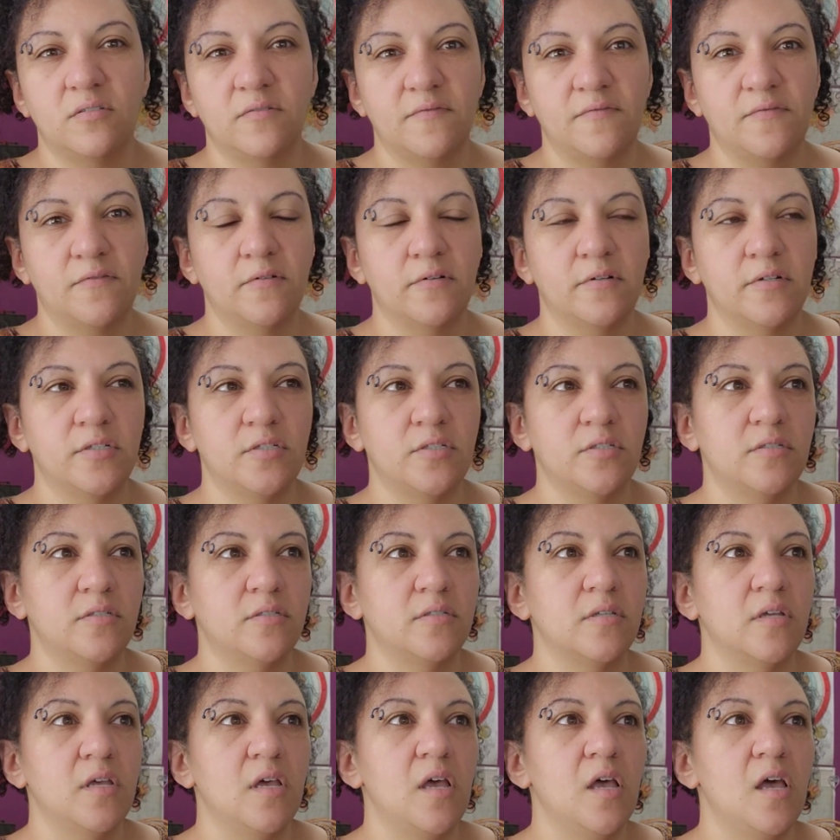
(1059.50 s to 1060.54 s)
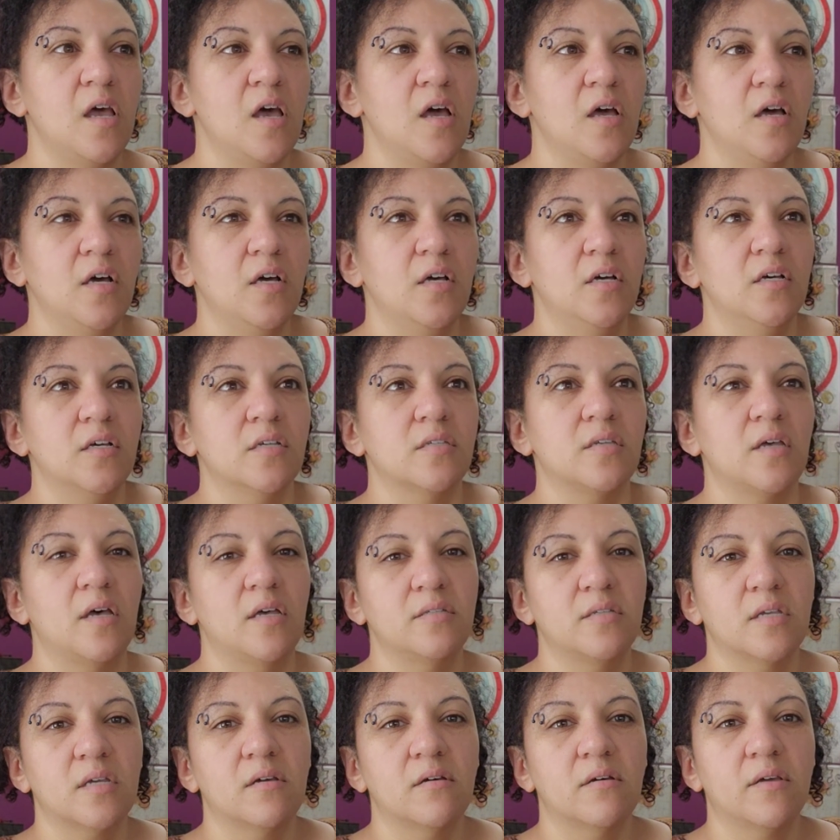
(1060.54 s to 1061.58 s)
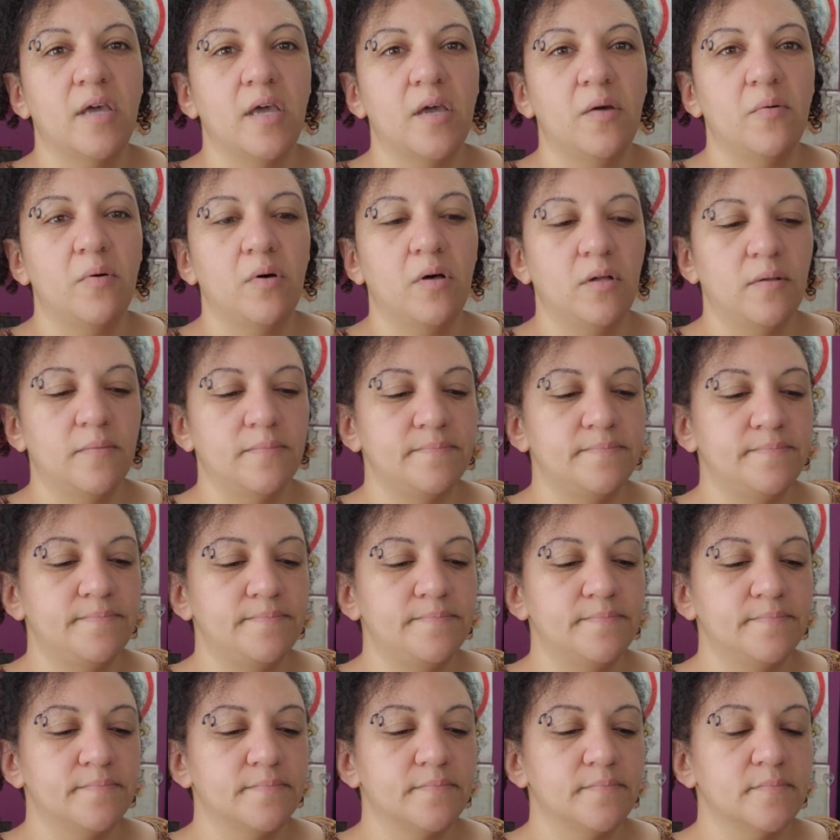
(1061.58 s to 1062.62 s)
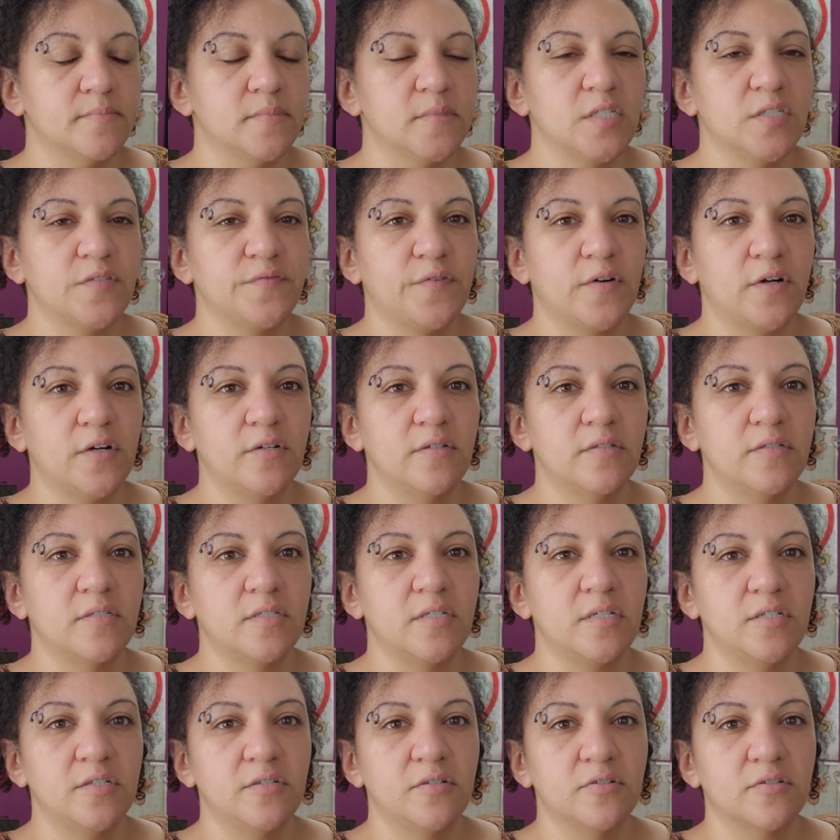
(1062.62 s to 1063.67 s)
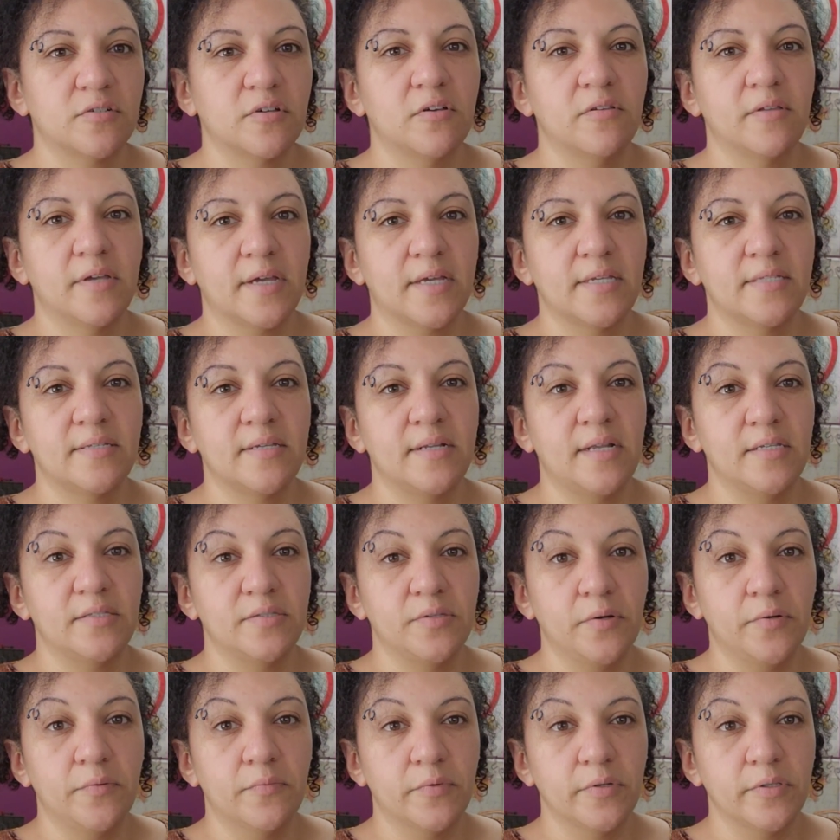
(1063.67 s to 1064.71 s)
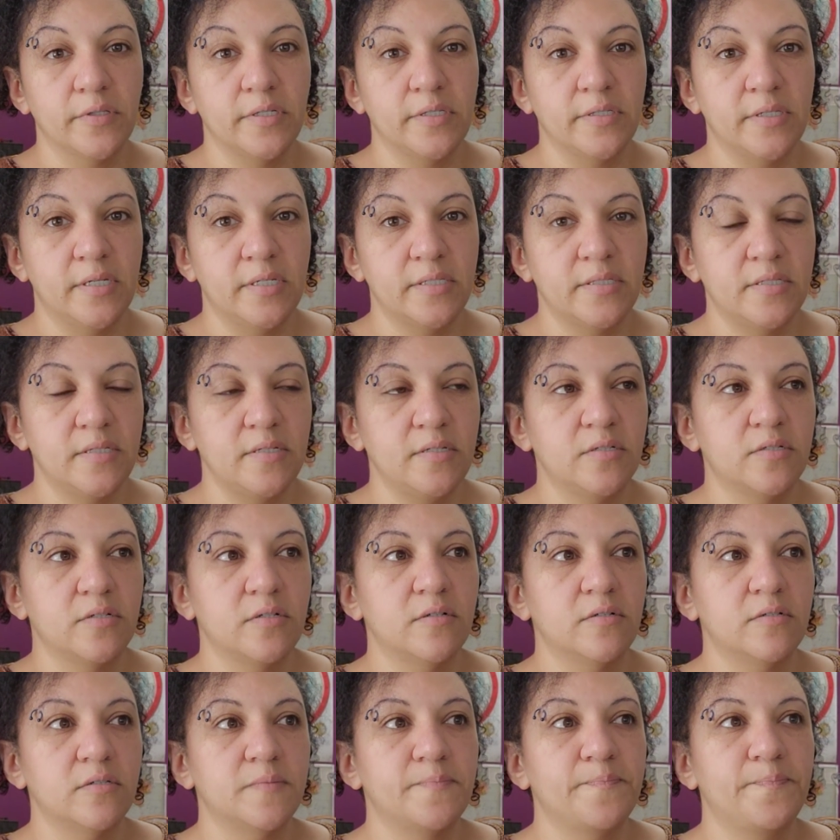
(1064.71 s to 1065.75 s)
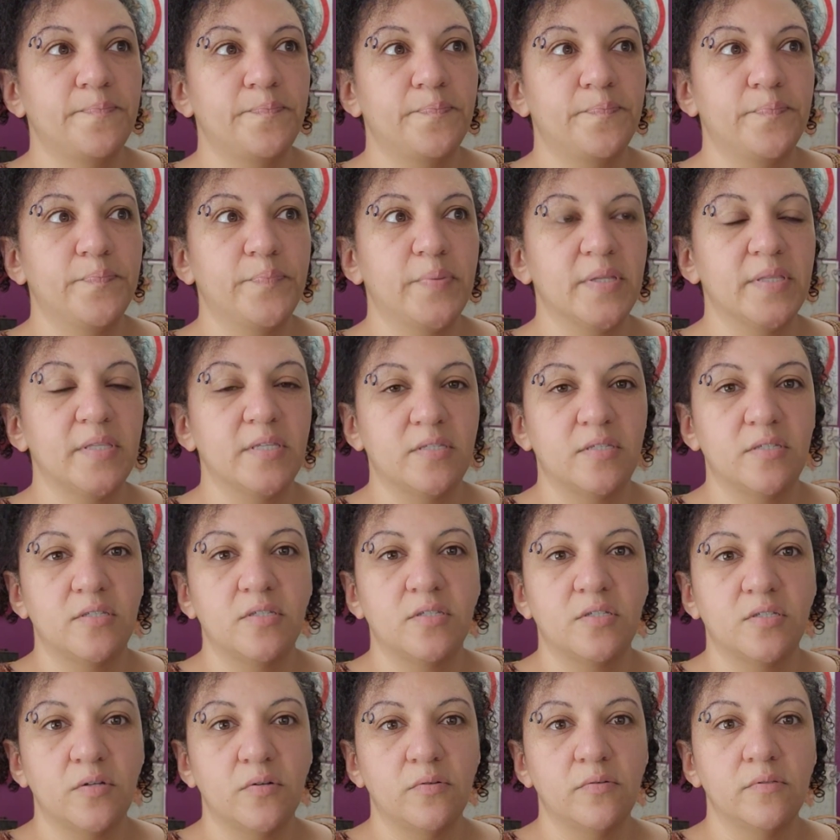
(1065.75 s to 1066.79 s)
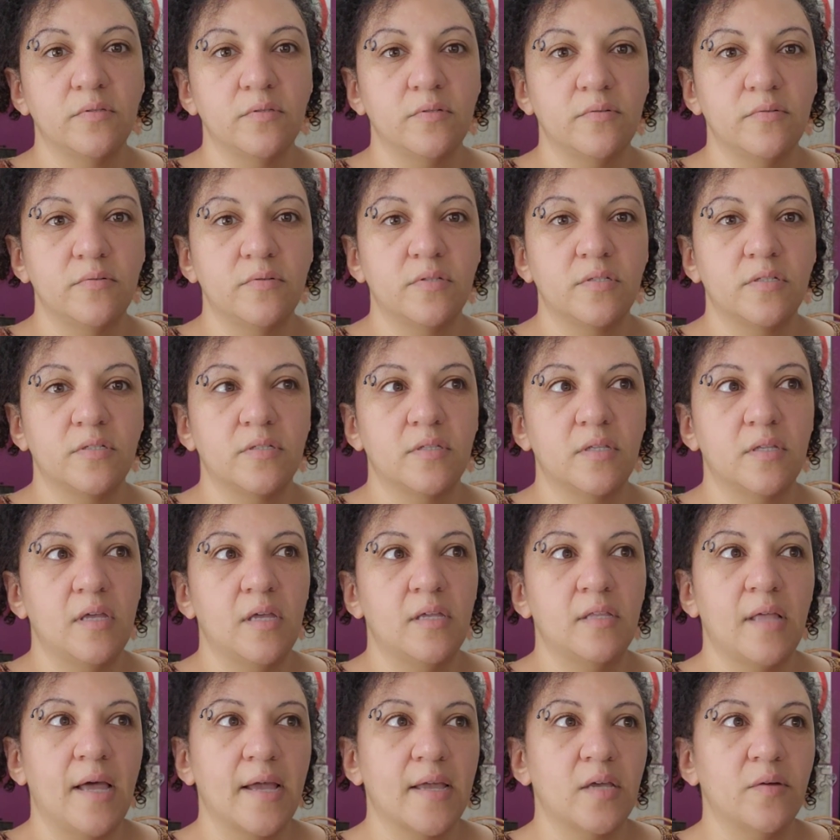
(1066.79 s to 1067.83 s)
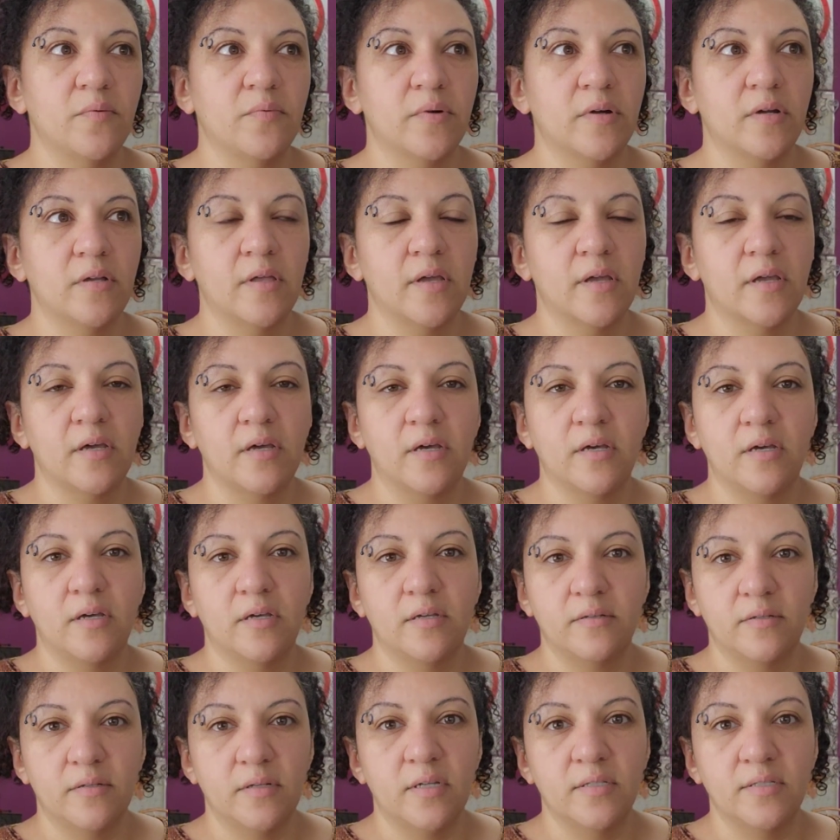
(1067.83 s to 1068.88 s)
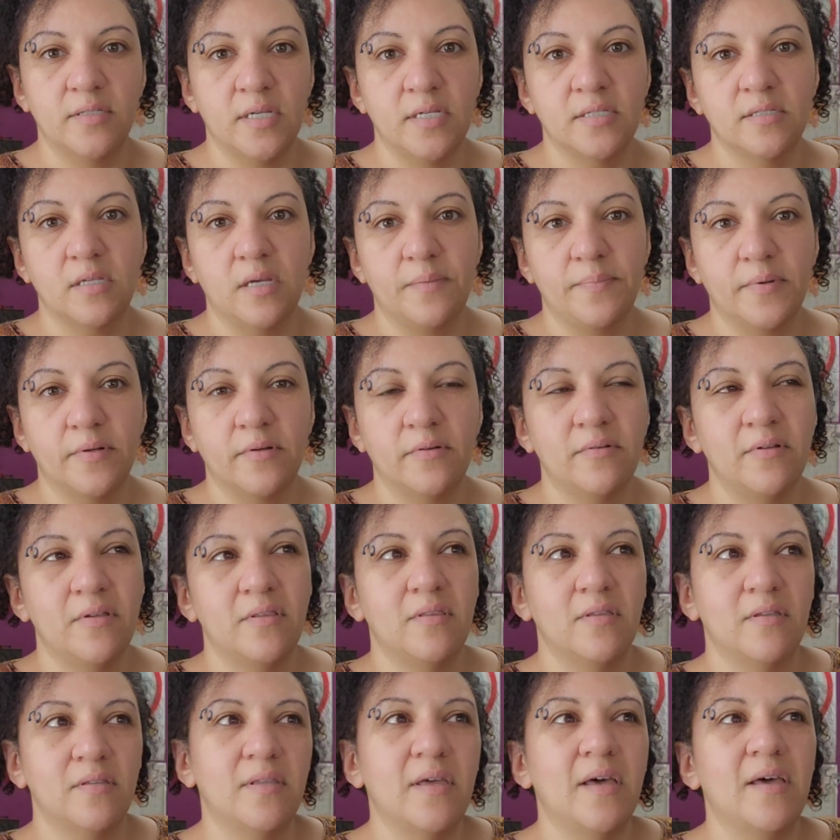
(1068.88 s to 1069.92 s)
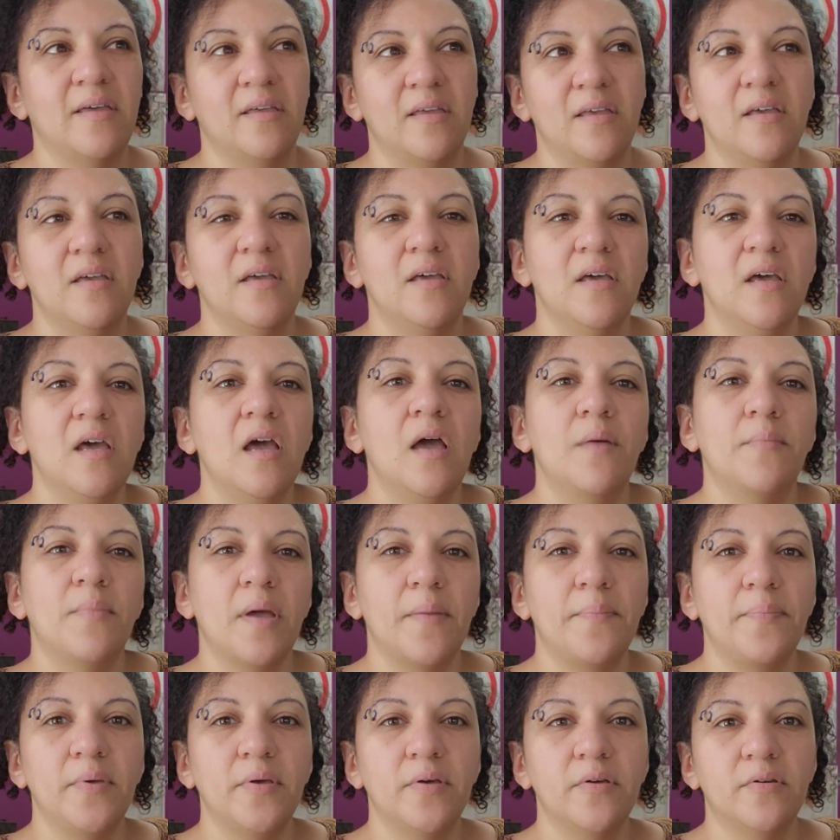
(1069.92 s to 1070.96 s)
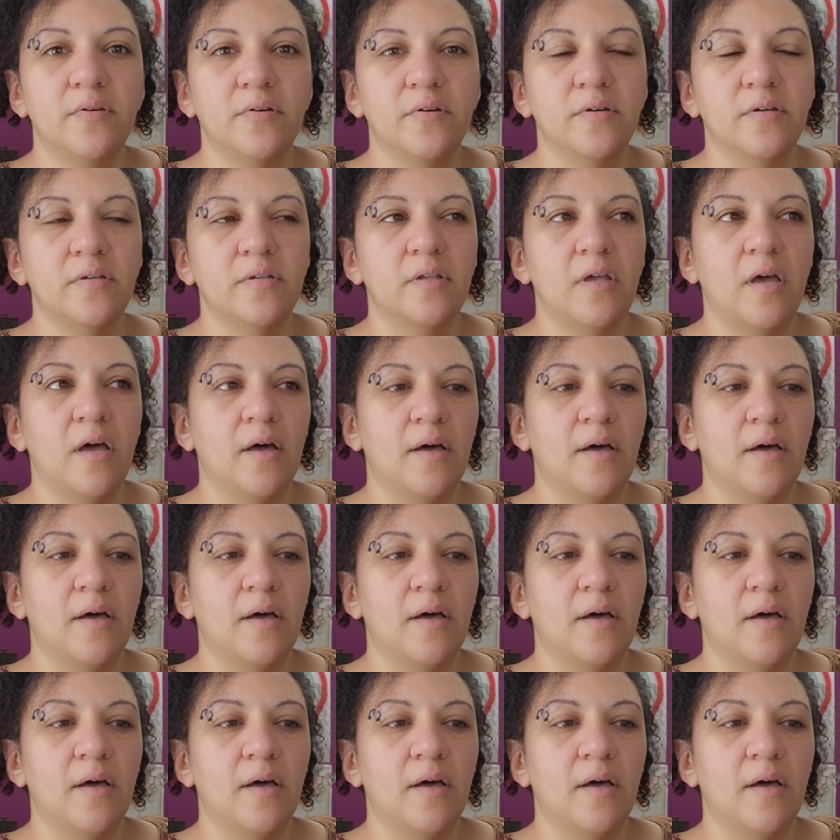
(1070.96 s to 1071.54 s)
4 inches. So I was like, okay, well, as far as t-shirts go, like I said, I don't really knit t-shirts, but this is so loose and I could wear like a tank top underneath it that might be a good